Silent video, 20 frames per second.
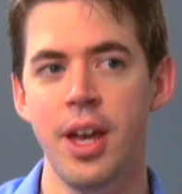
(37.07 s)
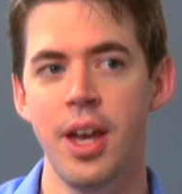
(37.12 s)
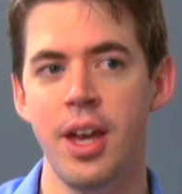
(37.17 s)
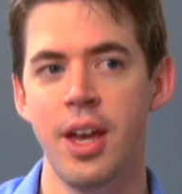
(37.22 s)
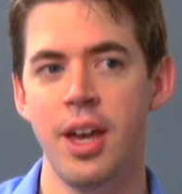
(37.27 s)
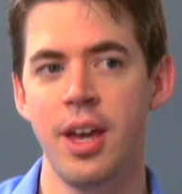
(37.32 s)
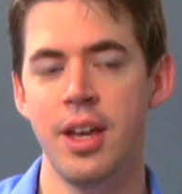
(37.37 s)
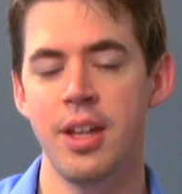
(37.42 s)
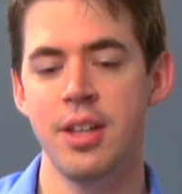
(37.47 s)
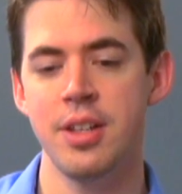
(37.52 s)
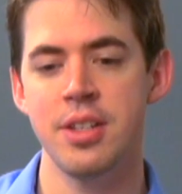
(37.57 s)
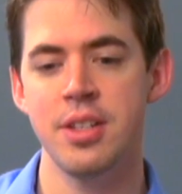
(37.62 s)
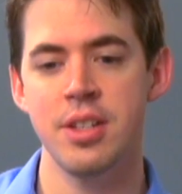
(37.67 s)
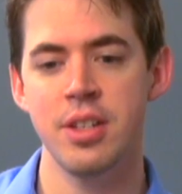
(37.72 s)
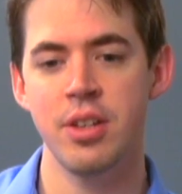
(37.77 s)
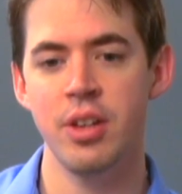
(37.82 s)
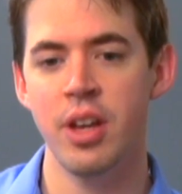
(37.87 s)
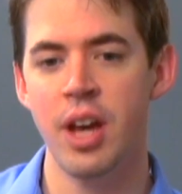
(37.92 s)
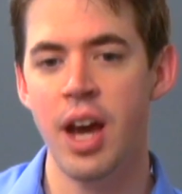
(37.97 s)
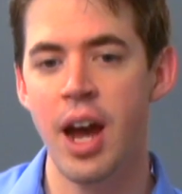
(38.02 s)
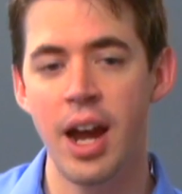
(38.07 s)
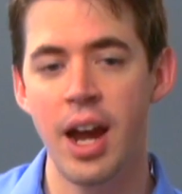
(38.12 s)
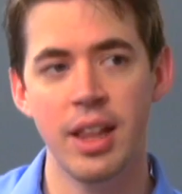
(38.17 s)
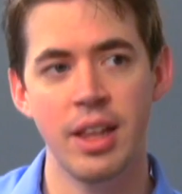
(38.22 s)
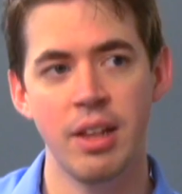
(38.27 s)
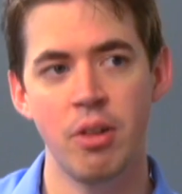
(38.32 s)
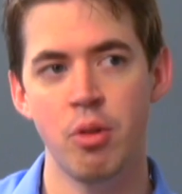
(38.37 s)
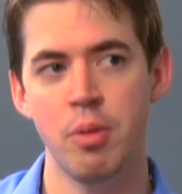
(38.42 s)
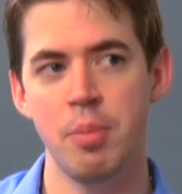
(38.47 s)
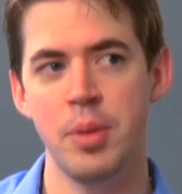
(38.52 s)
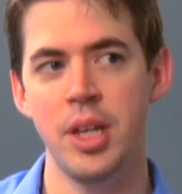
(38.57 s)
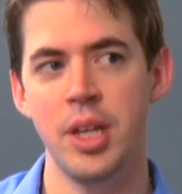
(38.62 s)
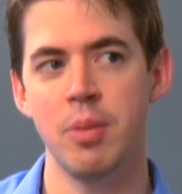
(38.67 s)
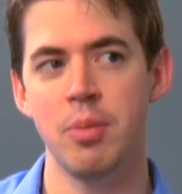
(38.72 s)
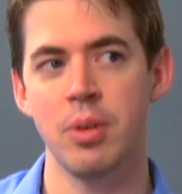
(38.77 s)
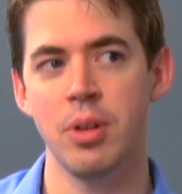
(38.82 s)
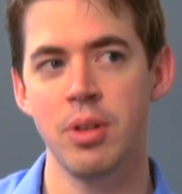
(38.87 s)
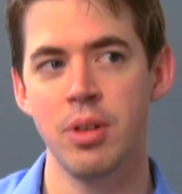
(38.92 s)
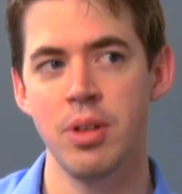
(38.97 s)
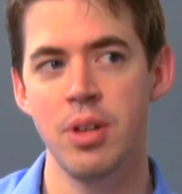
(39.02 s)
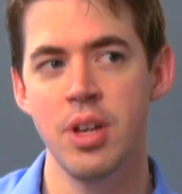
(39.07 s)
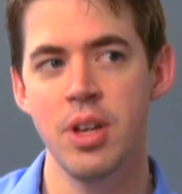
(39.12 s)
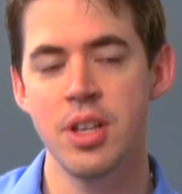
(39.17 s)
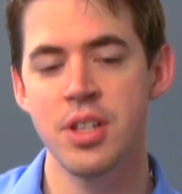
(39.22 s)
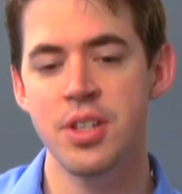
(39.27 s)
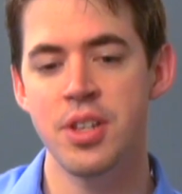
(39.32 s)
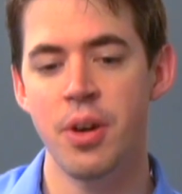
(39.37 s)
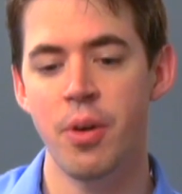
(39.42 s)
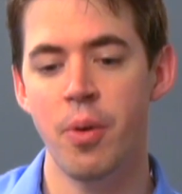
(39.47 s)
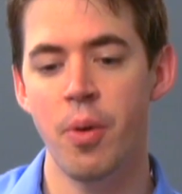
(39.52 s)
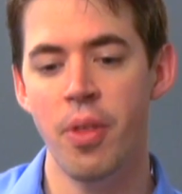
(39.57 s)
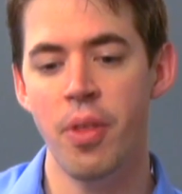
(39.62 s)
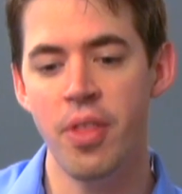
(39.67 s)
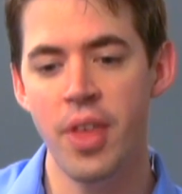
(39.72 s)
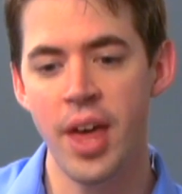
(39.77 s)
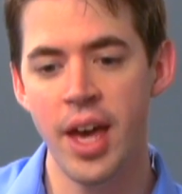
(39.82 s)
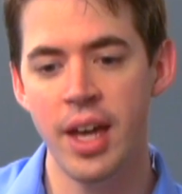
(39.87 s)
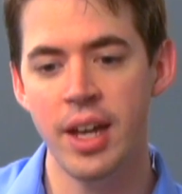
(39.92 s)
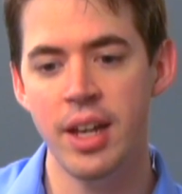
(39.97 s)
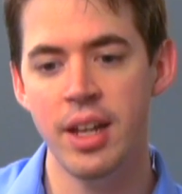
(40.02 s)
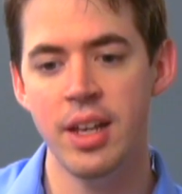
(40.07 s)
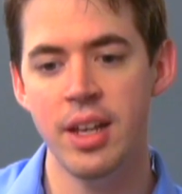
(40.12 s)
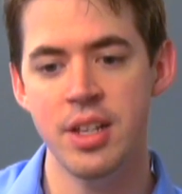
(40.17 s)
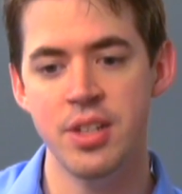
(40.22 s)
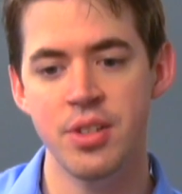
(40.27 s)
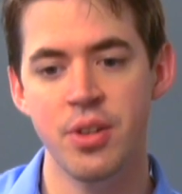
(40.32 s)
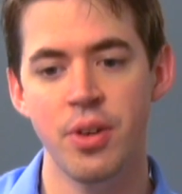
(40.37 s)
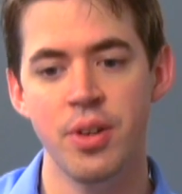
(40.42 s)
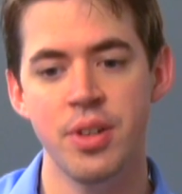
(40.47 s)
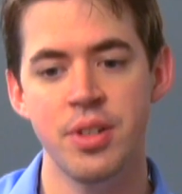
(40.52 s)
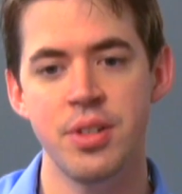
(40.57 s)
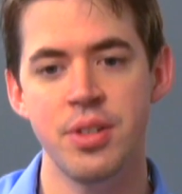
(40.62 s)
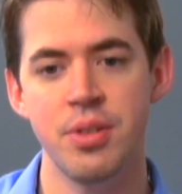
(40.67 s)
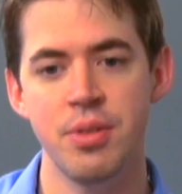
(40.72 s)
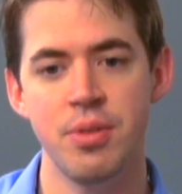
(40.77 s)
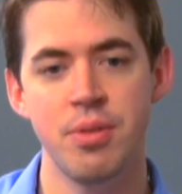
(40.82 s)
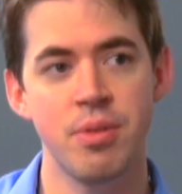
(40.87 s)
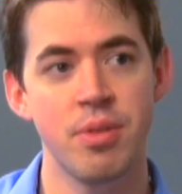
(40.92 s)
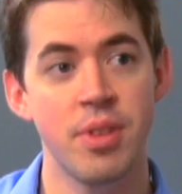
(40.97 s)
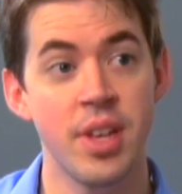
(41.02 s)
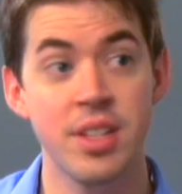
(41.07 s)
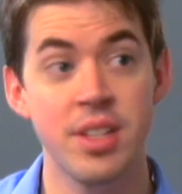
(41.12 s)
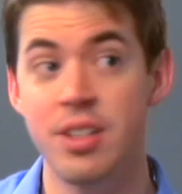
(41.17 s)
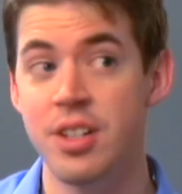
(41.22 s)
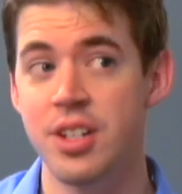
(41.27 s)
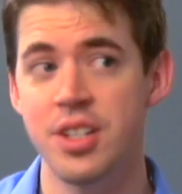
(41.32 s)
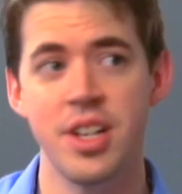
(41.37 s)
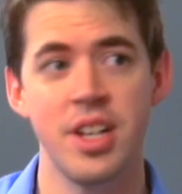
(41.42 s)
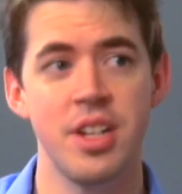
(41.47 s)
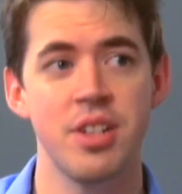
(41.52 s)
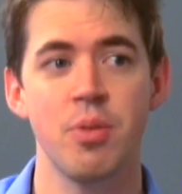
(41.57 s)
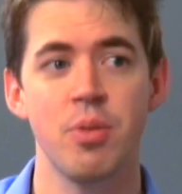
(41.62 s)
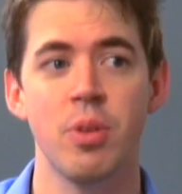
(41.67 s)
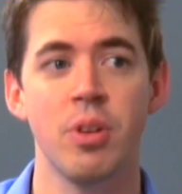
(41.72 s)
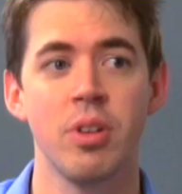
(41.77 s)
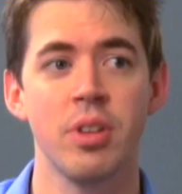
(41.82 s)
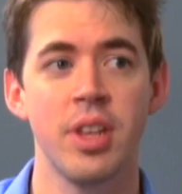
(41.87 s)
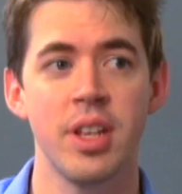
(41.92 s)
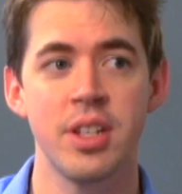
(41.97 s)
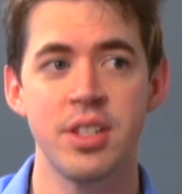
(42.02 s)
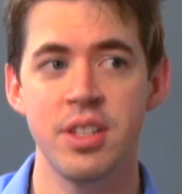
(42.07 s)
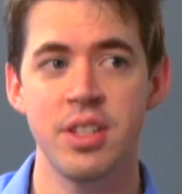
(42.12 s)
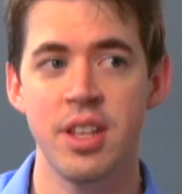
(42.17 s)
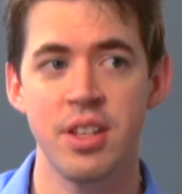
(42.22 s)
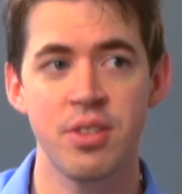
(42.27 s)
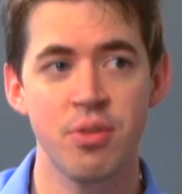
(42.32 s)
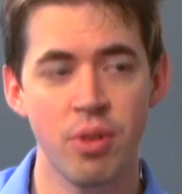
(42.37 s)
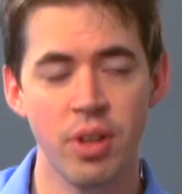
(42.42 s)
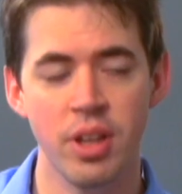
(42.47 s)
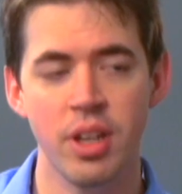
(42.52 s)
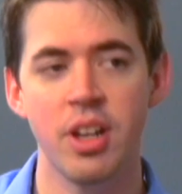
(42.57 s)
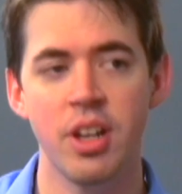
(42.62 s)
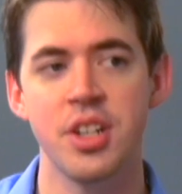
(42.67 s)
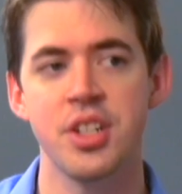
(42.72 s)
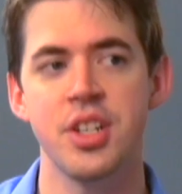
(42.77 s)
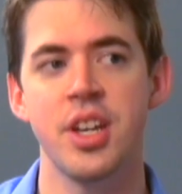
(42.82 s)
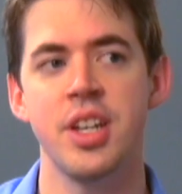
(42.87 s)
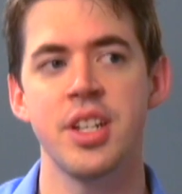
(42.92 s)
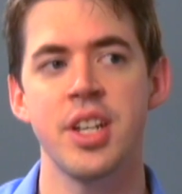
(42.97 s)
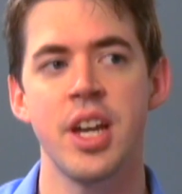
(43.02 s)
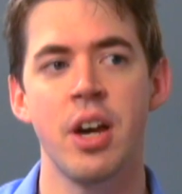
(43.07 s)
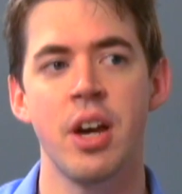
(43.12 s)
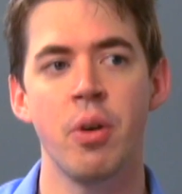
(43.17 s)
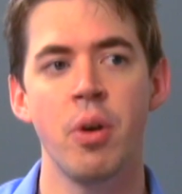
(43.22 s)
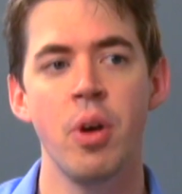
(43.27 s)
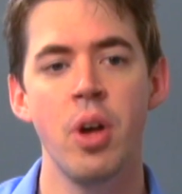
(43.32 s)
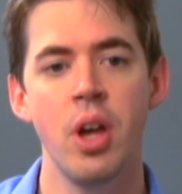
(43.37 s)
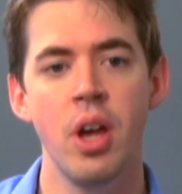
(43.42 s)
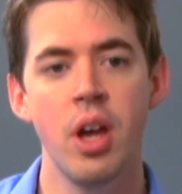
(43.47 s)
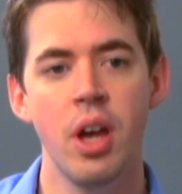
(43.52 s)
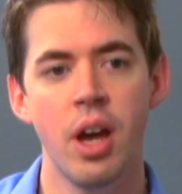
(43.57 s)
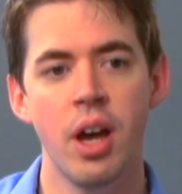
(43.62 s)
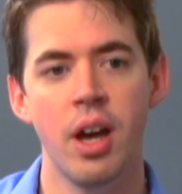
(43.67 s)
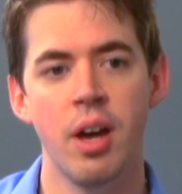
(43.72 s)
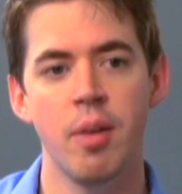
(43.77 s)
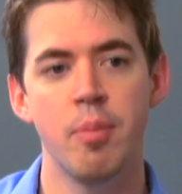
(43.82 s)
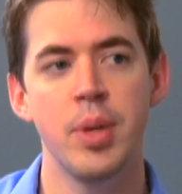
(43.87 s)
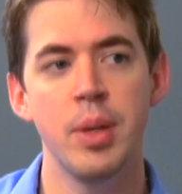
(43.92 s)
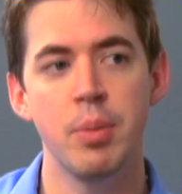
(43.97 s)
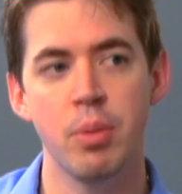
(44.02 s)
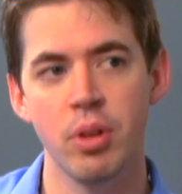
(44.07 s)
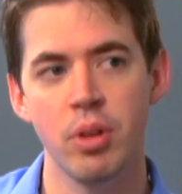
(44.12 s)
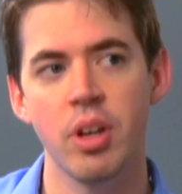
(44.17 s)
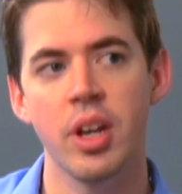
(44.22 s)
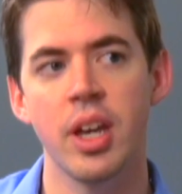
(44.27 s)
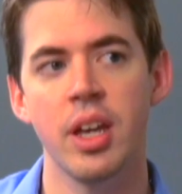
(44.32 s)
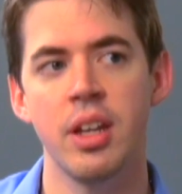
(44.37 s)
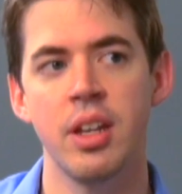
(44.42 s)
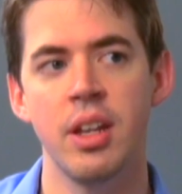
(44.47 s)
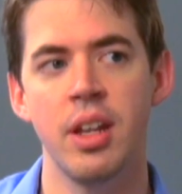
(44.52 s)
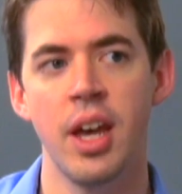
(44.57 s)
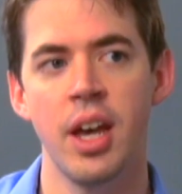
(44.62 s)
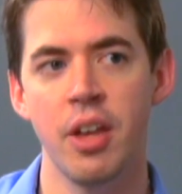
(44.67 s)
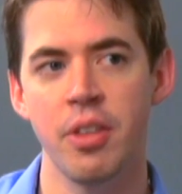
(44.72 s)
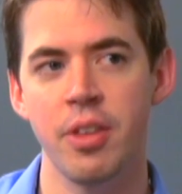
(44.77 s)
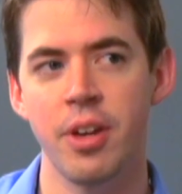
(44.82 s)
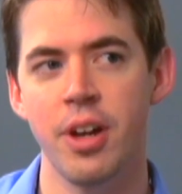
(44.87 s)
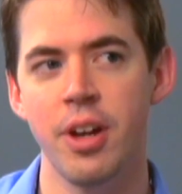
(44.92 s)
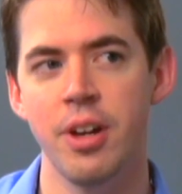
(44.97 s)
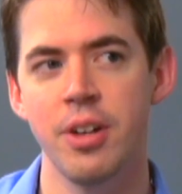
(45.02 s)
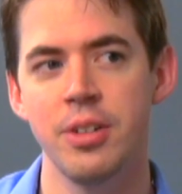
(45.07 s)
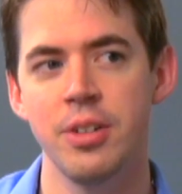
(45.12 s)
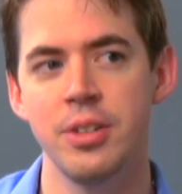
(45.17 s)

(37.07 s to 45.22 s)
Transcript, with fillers: and highly repeatable. So that is going to, that's going to change the world. That's, that's really going to change how uh, people look at healthcare.